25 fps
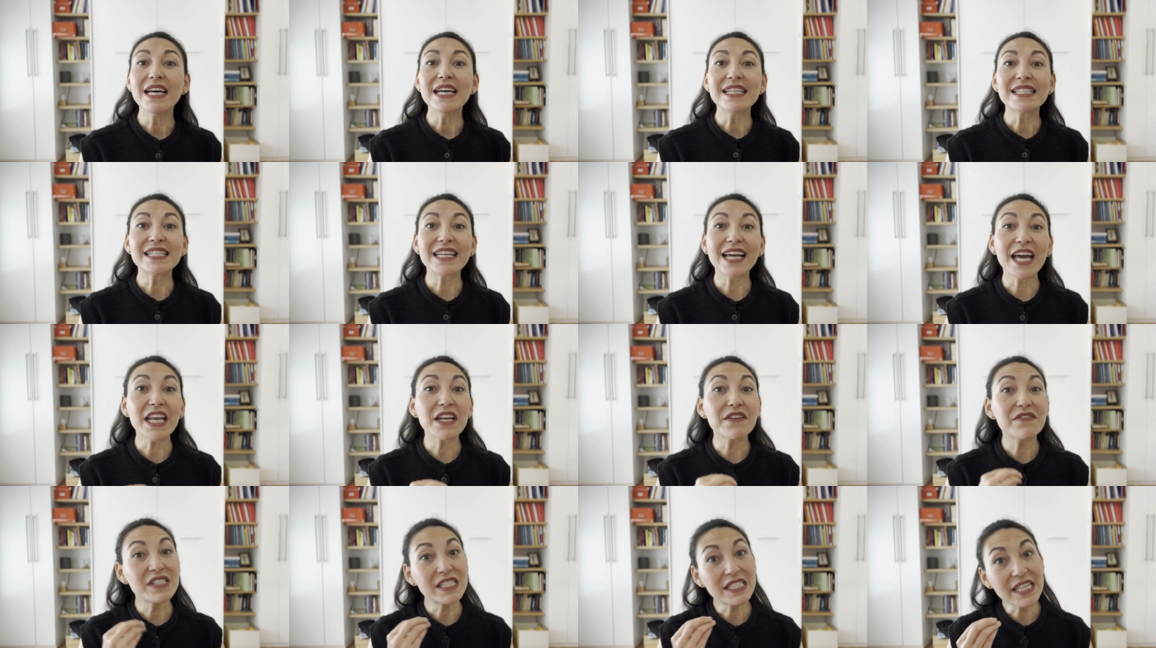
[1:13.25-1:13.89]
to
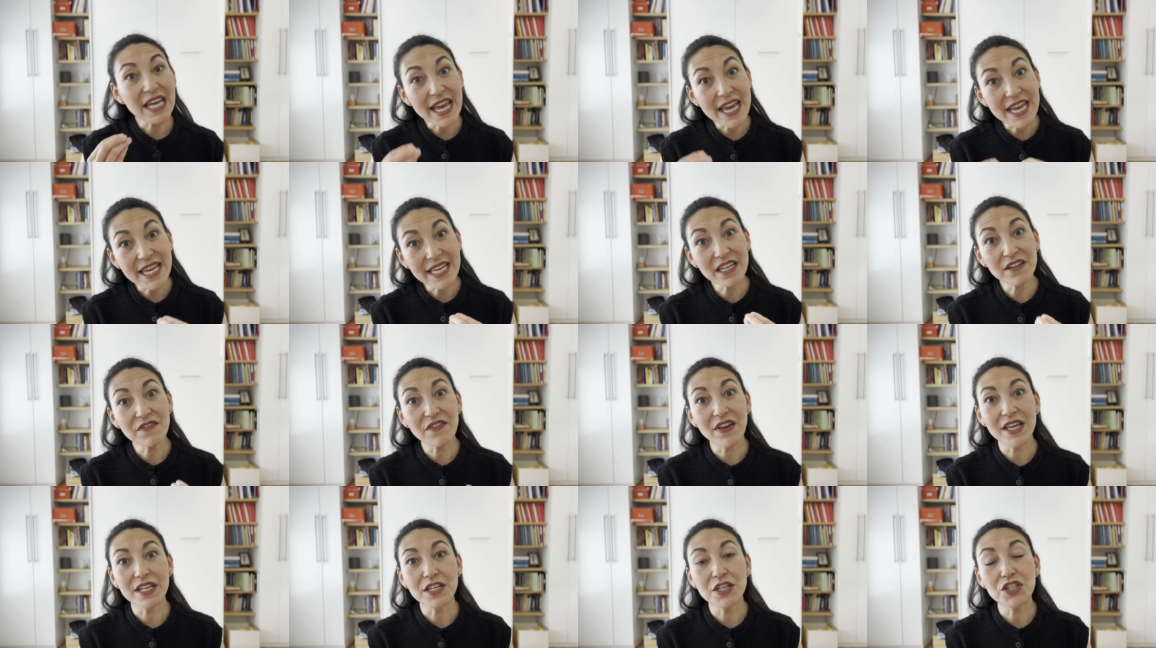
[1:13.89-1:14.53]
kind of take
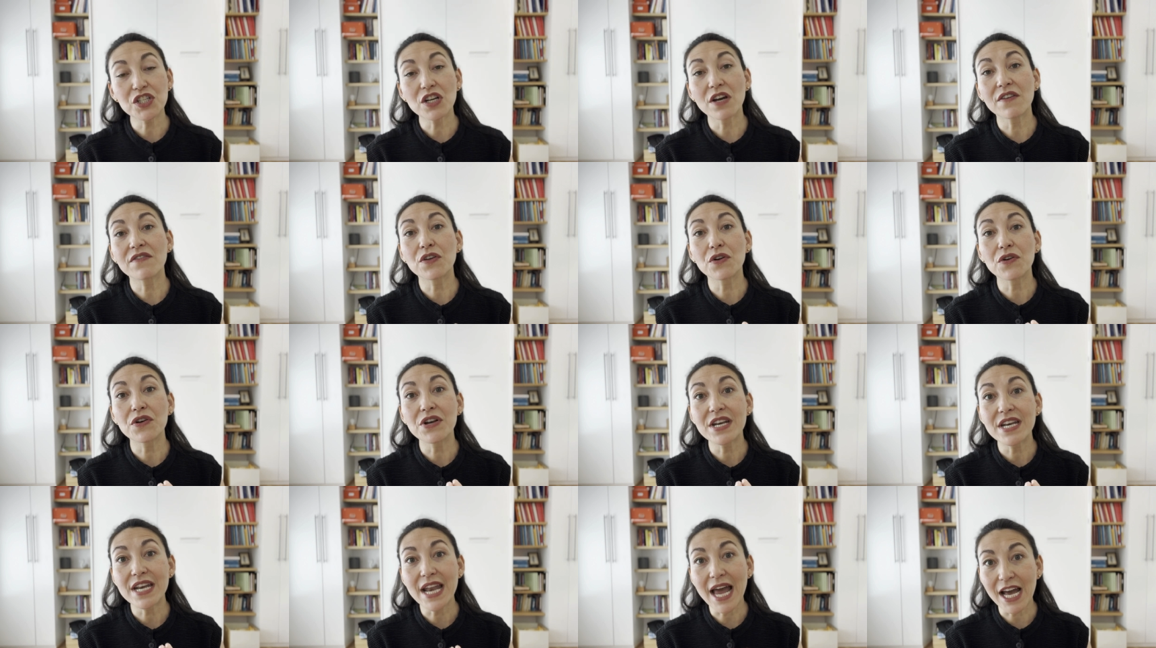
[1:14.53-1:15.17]
advantage of their
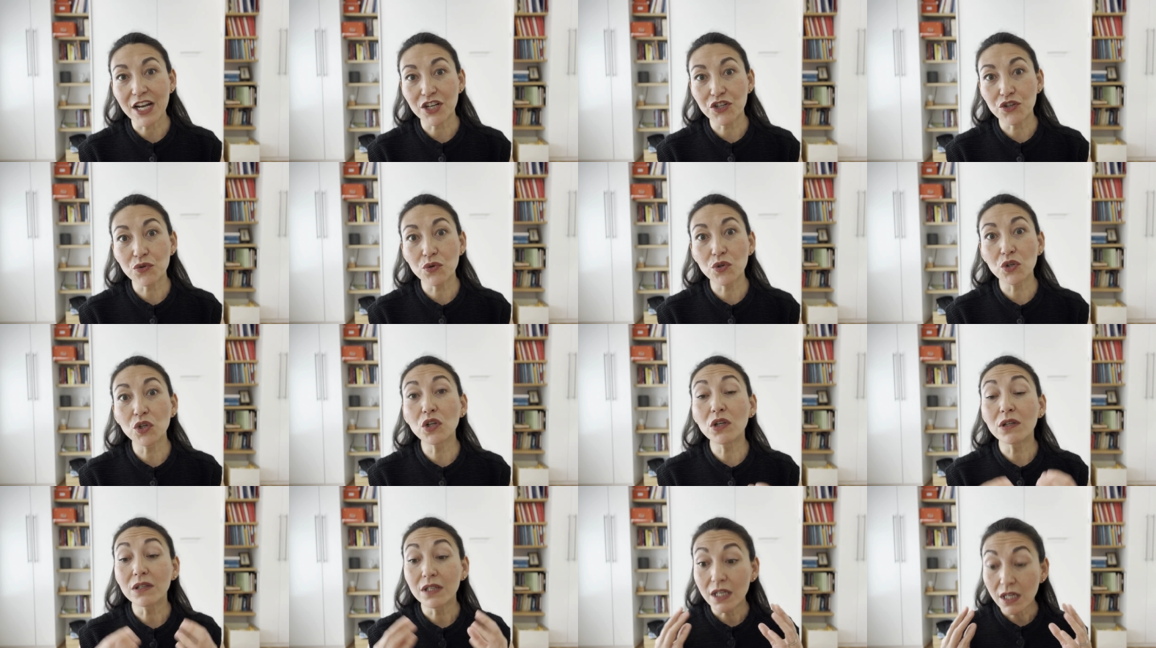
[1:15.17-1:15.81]

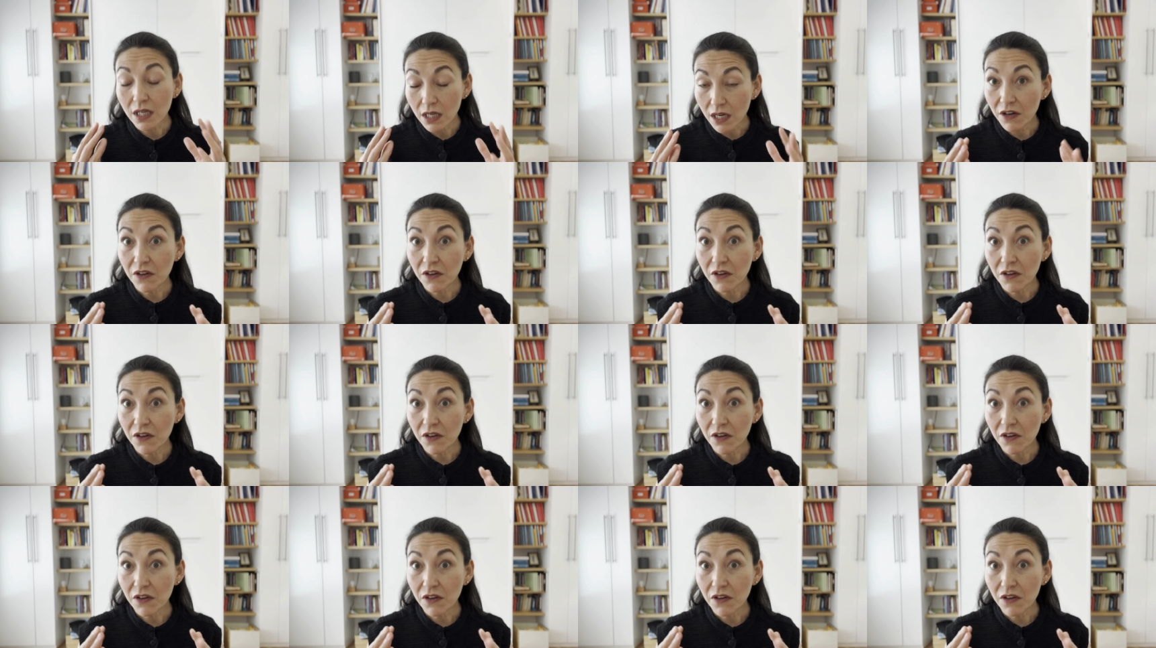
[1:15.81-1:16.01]
natural